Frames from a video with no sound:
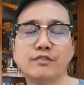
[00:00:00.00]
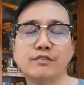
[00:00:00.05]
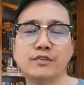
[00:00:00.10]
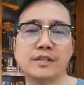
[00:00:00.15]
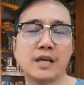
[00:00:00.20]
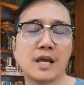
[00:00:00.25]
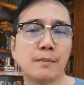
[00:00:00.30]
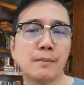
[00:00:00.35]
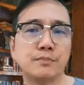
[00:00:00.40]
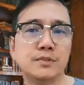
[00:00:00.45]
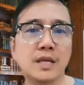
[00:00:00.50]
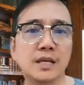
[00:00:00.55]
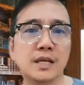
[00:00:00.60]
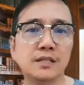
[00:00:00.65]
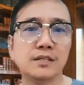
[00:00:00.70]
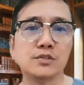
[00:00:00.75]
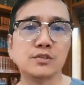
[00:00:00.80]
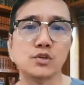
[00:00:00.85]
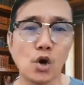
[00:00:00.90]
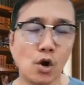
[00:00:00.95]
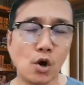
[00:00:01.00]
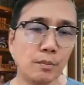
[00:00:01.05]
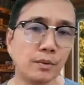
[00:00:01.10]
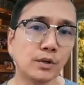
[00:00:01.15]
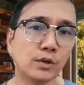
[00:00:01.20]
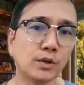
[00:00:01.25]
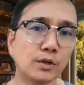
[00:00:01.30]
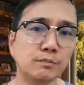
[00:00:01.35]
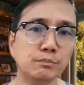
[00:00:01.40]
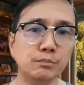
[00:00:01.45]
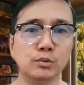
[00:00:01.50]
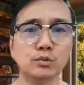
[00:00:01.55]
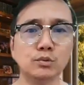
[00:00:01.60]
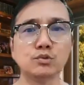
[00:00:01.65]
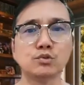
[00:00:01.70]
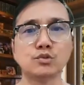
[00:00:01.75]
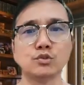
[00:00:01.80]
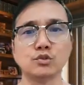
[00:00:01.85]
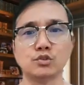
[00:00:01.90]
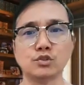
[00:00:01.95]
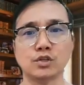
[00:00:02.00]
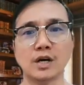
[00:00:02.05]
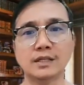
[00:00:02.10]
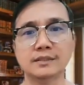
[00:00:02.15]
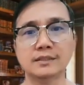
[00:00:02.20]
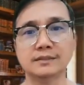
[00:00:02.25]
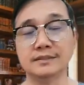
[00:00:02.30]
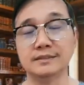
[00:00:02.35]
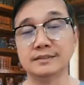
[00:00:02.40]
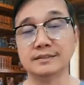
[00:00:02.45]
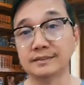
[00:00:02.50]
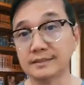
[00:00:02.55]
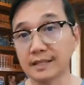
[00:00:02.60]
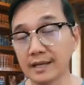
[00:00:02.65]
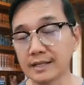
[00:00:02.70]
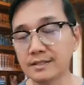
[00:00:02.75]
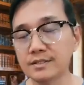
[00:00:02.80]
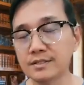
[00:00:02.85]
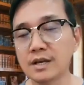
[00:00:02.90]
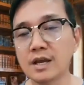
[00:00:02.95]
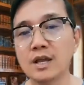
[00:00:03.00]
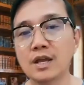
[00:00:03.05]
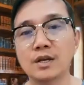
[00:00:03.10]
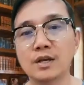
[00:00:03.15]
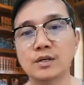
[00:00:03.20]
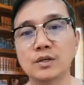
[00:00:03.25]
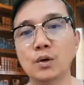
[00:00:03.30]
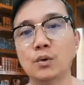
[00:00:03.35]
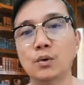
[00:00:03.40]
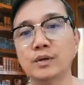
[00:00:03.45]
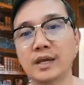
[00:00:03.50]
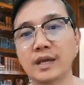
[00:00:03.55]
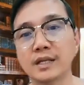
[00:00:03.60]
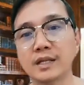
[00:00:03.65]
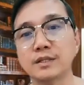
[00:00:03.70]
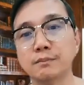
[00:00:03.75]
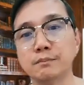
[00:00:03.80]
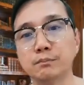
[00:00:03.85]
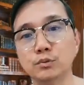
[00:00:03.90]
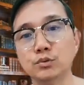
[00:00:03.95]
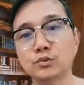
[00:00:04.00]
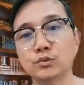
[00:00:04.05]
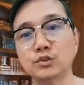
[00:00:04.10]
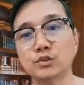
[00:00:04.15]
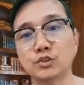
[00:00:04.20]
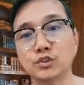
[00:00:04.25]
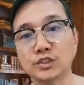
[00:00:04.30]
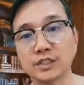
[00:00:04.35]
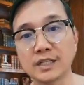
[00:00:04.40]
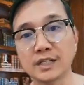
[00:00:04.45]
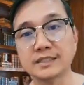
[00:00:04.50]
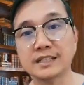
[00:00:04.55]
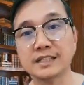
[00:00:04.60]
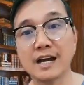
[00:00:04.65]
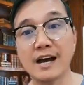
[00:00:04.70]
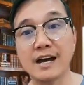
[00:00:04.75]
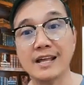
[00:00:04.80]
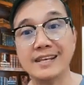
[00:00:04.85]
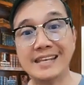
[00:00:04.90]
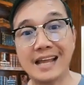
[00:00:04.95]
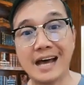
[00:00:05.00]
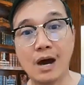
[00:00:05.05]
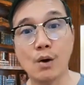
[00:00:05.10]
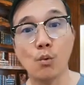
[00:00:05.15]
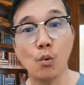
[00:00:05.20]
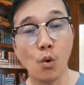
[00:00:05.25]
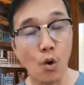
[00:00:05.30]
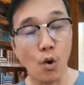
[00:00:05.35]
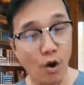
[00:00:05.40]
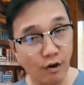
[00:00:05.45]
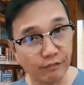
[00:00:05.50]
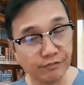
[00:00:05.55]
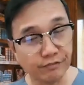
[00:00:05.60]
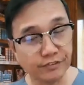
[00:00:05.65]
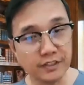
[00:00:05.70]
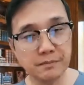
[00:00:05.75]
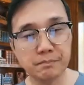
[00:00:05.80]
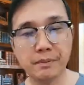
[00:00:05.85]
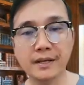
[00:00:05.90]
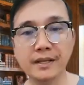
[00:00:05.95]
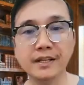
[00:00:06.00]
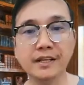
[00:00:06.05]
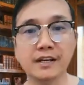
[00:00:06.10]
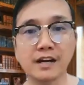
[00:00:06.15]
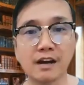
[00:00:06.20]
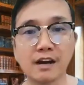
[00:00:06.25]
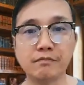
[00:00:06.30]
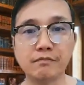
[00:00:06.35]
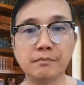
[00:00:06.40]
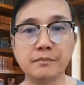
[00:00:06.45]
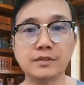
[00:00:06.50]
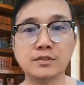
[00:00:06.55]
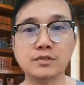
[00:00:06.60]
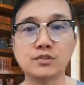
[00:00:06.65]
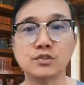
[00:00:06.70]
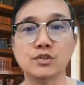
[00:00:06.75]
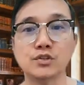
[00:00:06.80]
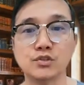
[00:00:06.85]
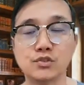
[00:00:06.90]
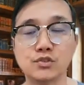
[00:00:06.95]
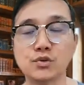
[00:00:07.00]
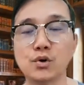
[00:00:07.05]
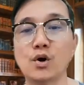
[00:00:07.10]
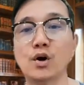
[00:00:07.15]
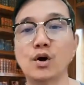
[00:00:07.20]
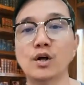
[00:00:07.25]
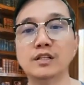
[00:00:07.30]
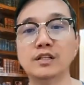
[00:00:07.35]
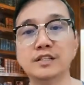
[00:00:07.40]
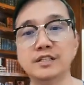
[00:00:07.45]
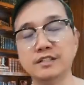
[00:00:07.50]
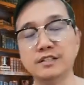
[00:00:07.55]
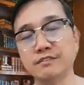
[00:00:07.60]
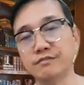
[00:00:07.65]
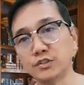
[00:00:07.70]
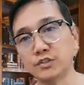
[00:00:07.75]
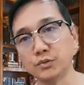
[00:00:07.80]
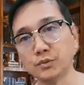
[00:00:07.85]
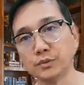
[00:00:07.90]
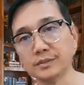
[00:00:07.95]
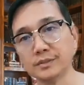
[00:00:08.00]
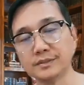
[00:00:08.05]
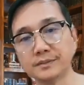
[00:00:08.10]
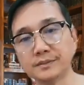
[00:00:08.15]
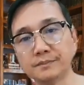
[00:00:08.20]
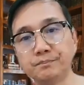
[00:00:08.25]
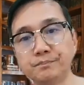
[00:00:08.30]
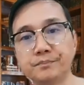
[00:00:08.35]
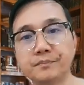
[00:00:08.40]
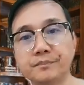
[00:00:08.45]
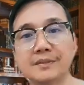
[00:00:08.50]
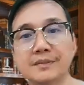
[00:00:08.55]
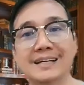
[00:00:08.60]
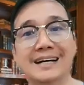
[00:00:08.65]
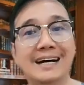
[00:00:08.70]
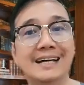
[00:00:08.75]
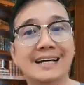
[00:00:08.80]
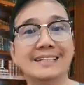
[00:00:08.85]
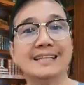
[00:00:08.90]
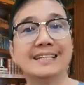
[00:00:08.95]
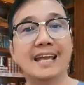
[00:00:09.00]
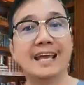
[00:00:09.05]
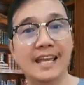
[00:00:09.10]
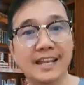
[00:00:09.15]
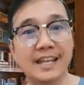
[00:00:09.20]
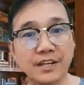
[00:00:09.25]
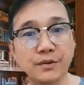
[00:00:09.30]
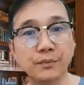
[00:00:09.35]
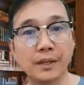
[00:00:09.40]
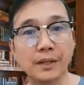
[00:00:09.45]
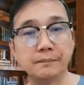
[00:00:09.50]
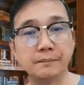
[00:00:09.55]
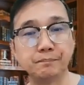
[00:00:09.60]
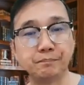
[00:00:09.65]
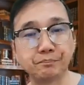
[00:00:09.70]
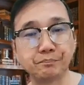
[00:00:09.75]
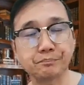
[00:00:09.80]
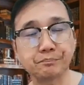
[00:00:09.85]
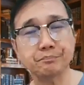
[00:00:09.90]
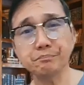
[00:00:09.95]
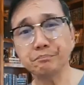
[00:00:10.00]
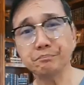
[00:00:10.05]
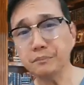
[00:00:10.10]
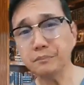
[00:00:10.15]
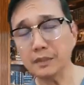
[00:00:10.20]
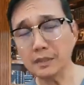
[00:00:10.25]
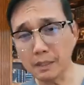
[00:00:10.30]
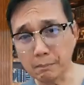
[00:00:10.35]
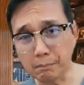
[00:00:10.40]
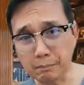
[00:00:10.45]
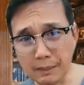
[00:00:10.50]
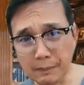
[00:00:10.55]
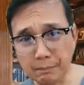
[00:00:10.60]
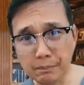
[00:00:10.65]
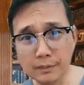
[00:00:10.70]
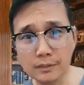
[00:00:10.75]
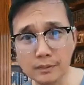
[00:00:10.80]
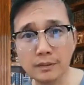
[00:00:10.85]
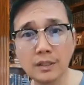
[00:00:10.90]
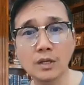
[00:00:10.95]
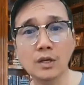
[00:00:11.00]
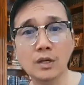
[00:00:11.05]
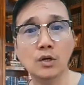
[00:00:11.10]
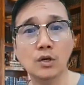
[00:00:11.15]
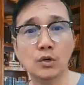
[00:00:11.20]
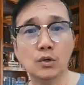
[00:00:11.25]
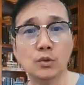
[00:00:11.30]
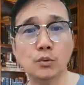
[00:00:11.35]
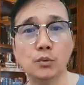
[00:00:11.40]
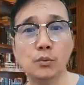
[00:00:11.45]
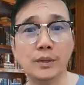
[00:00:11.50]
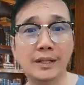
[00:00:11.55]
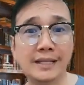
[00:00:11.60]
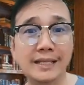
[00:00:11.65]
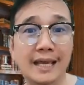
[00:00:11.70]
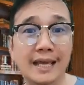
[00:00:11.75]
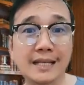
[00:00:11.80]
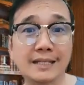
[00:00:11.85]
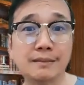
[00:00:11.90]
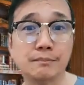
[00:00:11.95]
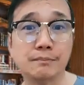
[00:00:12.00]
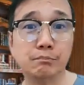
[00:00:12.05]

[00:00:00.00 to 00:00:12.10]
for the updated Omicron booster shot. Instead, go get the booster shot now offered by the government to all individuals. At any rate, the people who will get